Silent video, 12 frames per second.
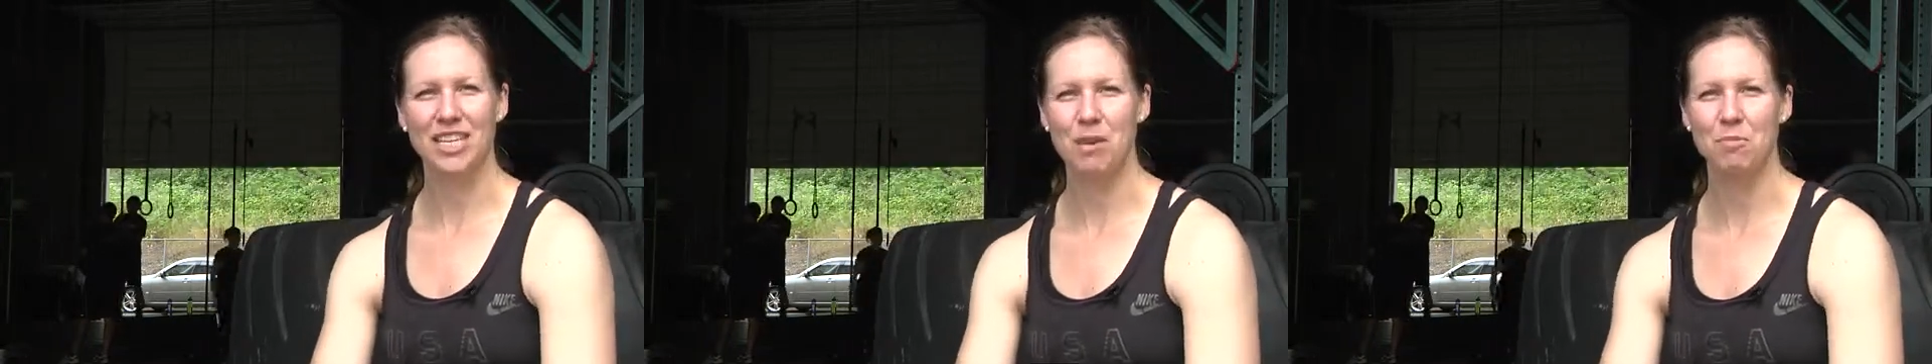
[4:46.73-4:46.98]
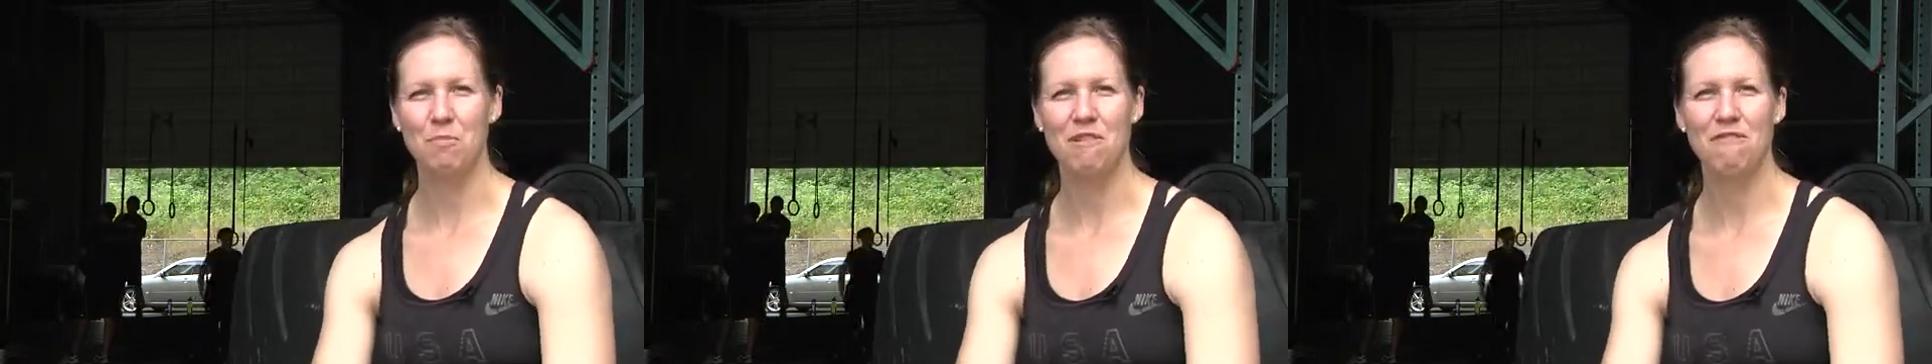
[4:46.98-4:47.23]

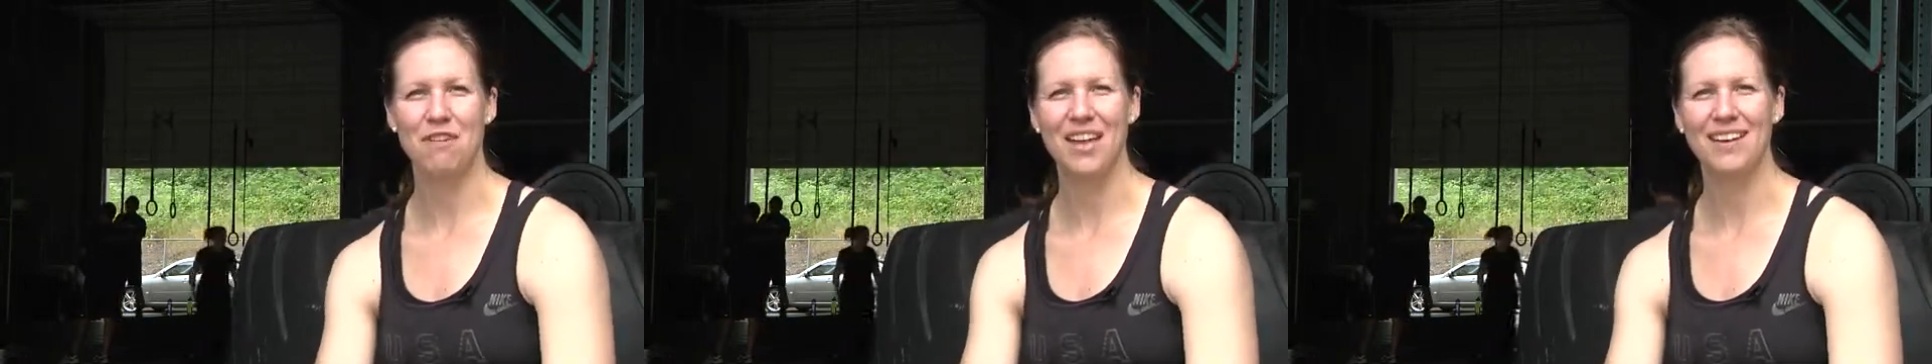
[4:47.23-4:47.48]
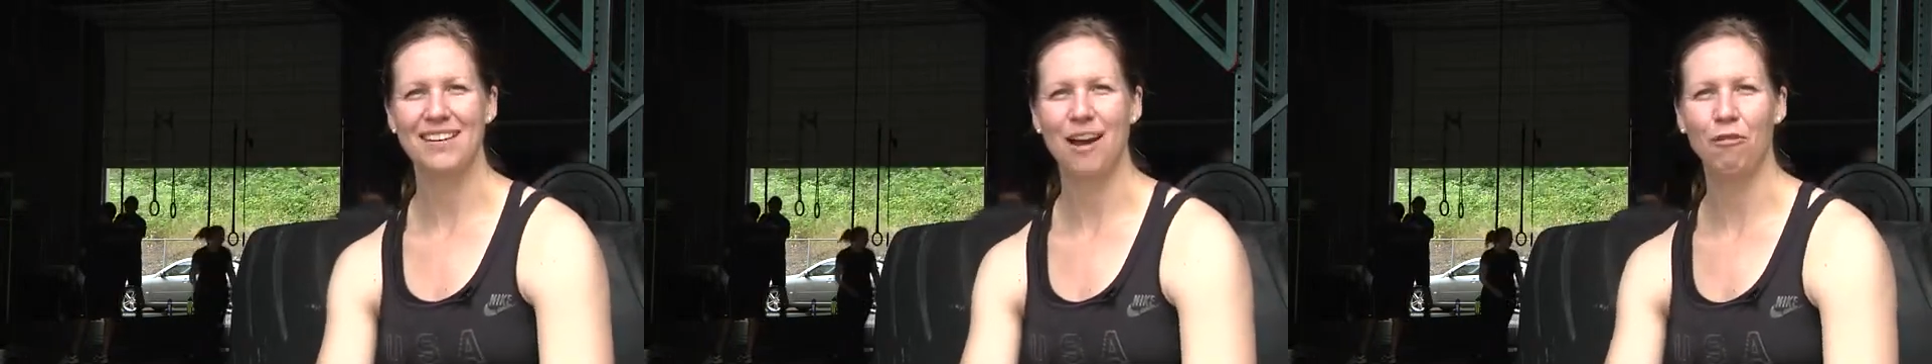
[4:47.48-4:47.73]
keeping me
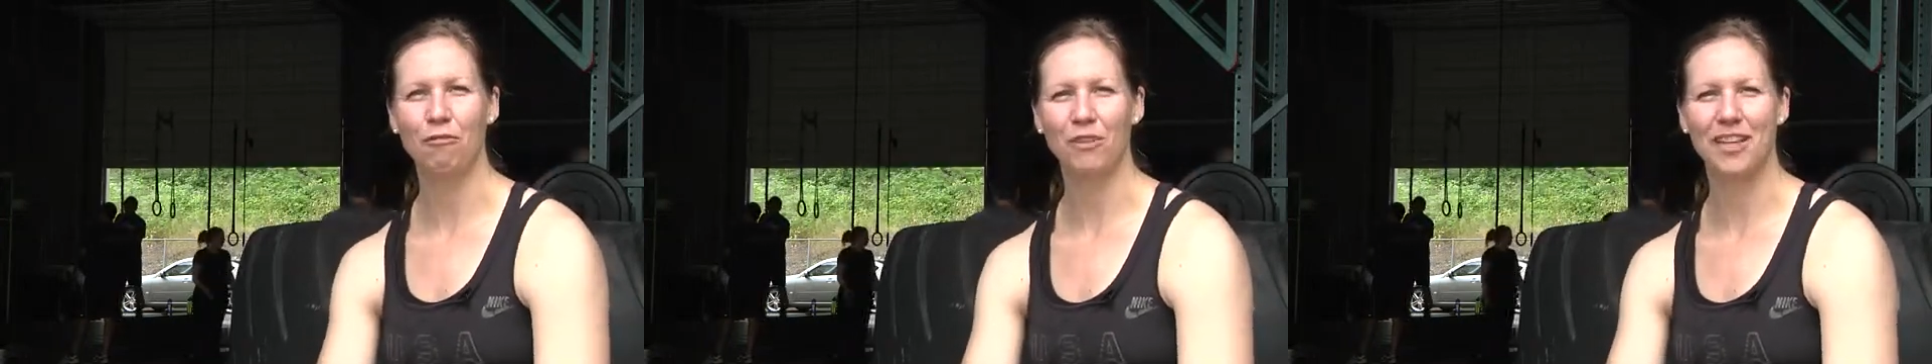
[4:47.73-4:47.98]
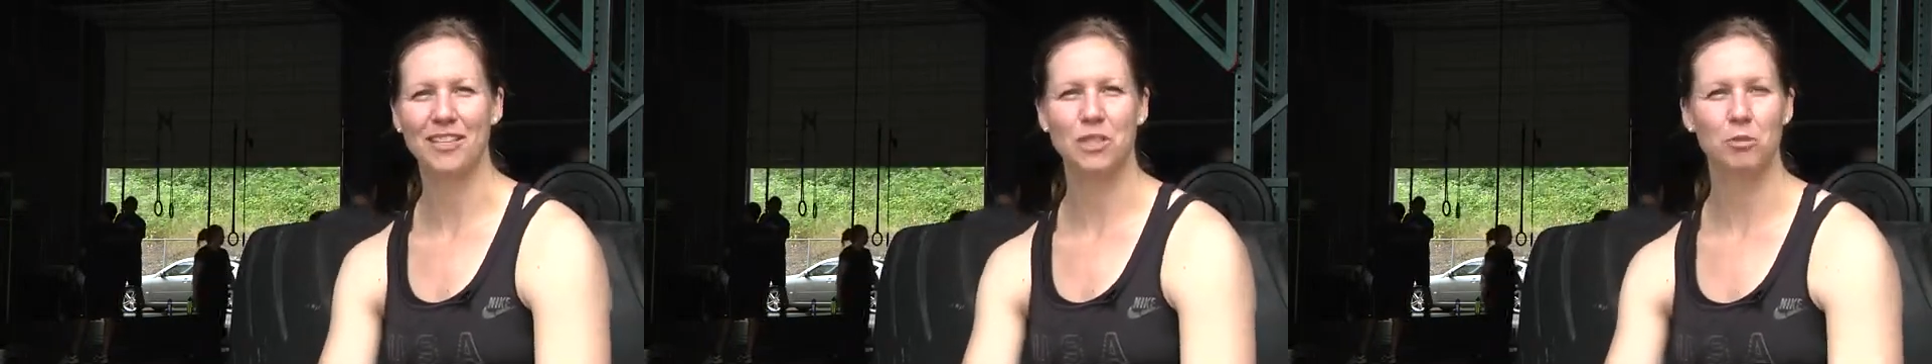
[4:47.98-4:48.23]
fit, and
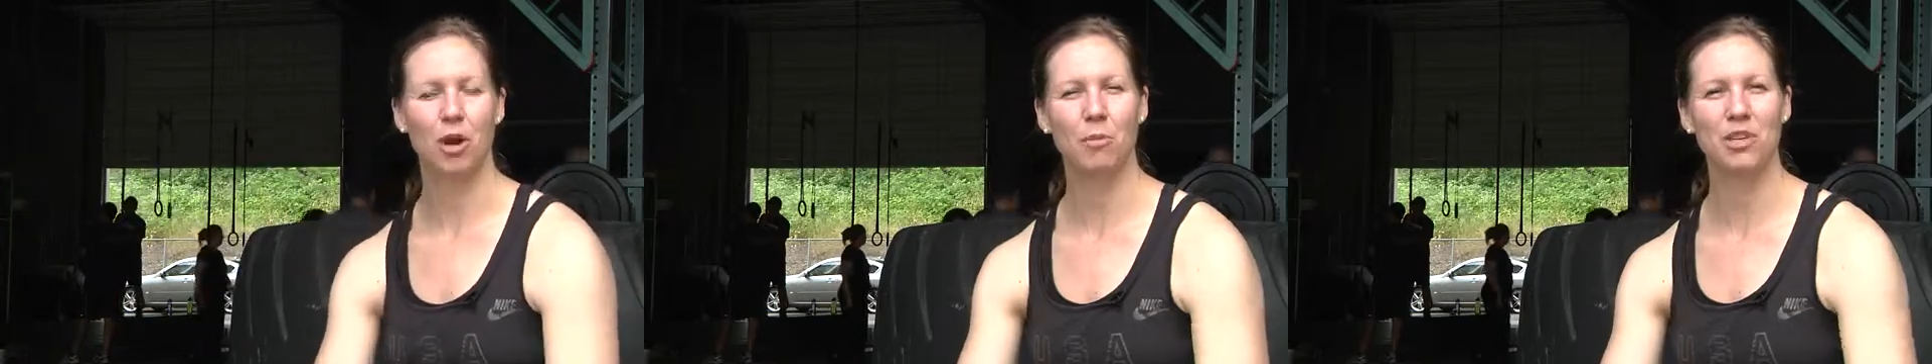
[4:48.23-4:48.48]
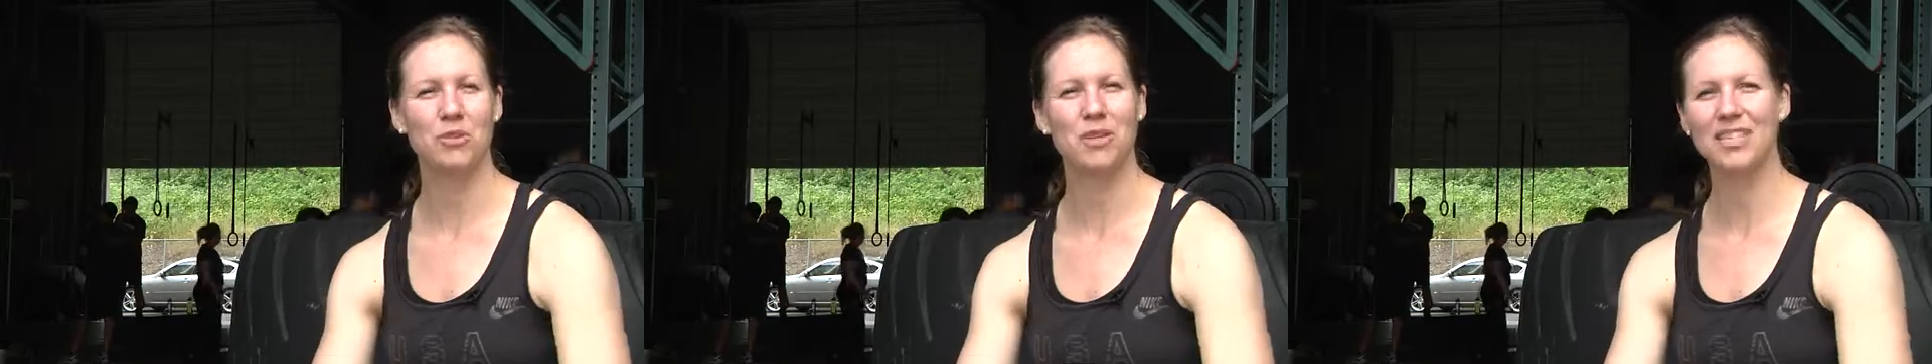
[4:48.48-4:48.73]
hopefully this is what I'll
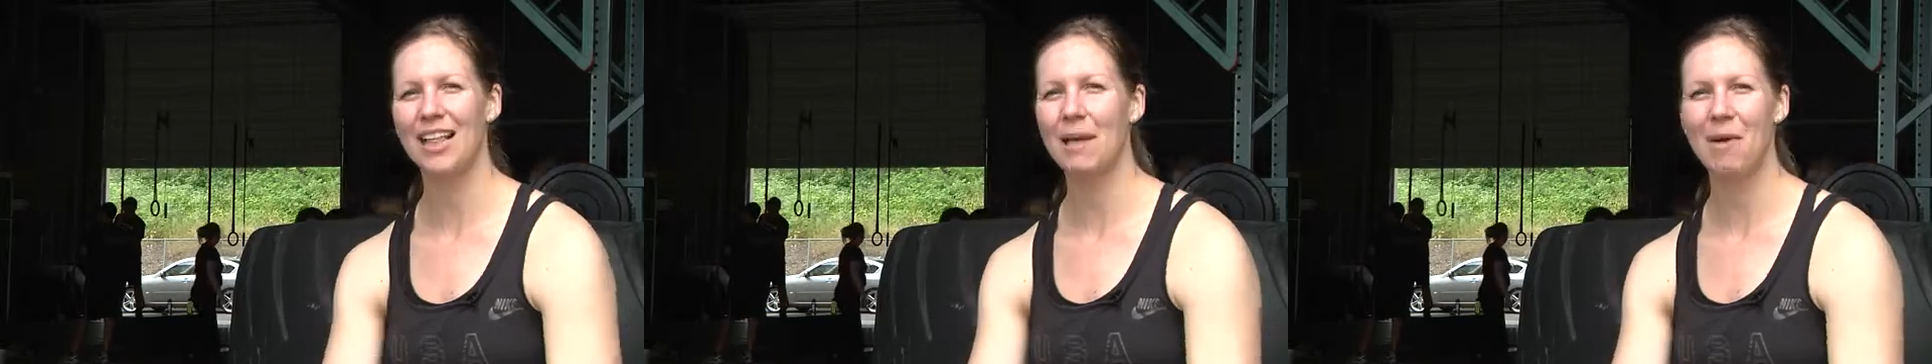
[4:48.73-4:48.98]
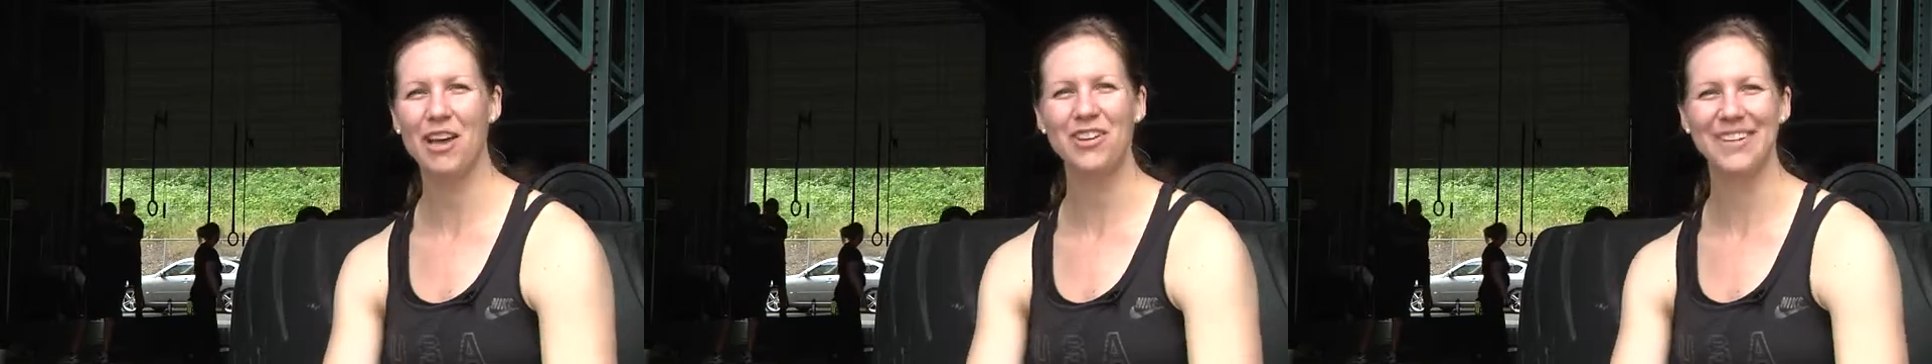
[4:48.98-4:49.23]
be doing until
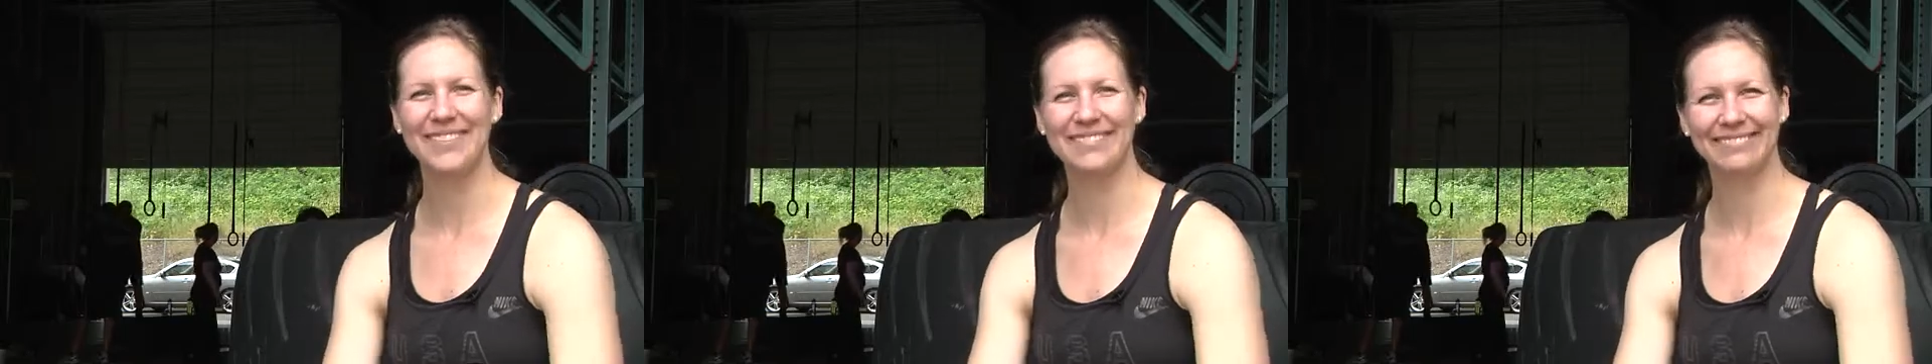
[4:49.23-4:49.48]
I'm 100.